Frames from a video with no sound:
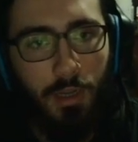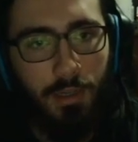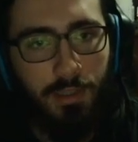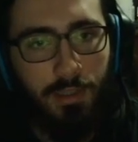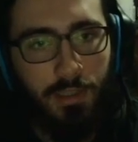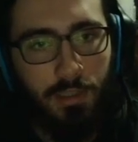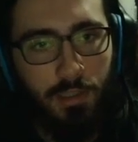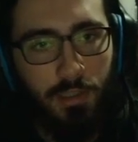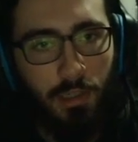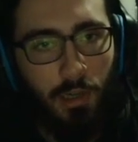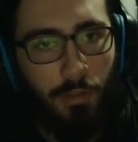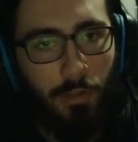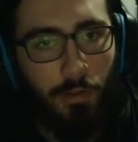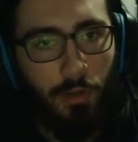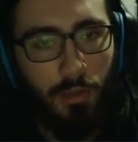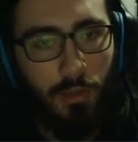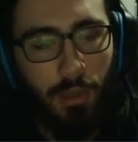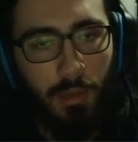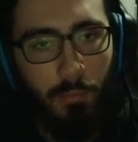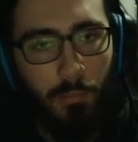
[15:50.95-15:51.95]
This is another
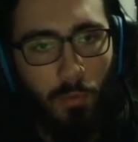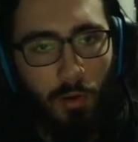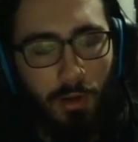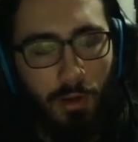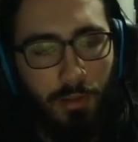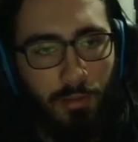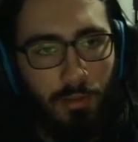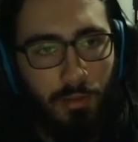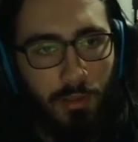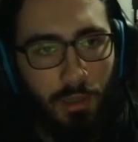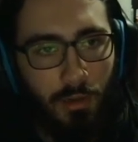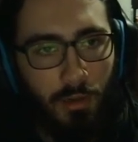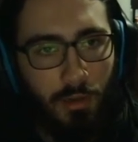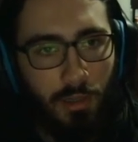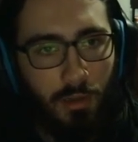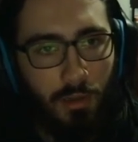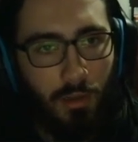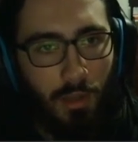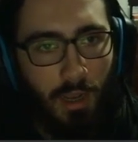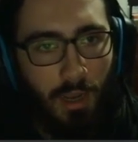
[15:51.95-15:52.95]
game where, in theory,
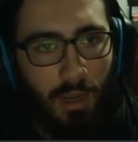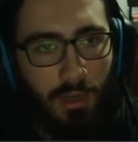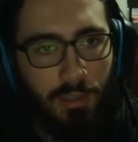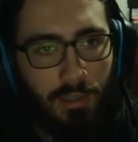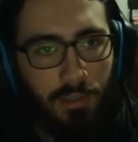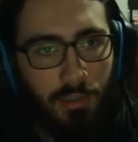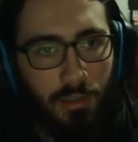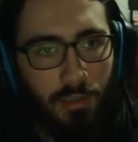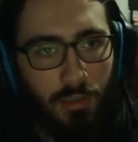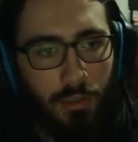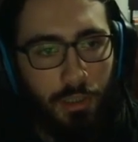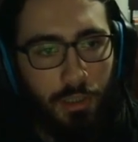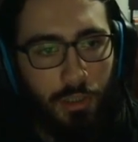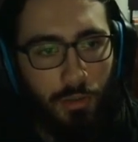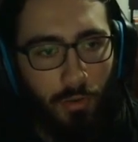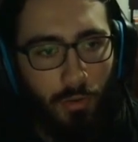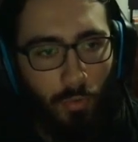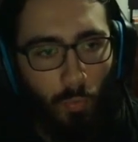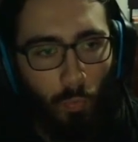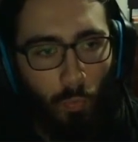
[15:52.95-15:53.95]
Glast
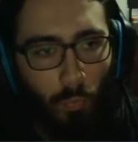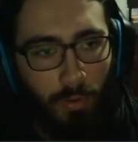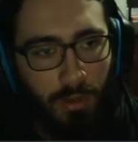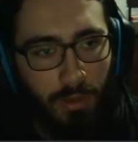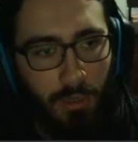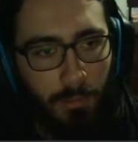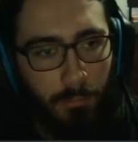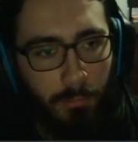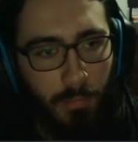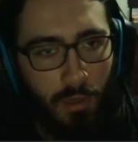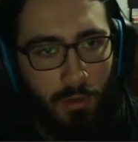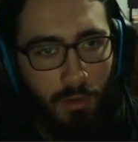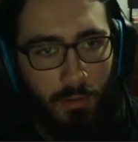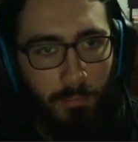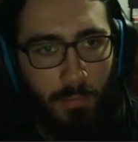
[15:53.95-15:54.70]
should ream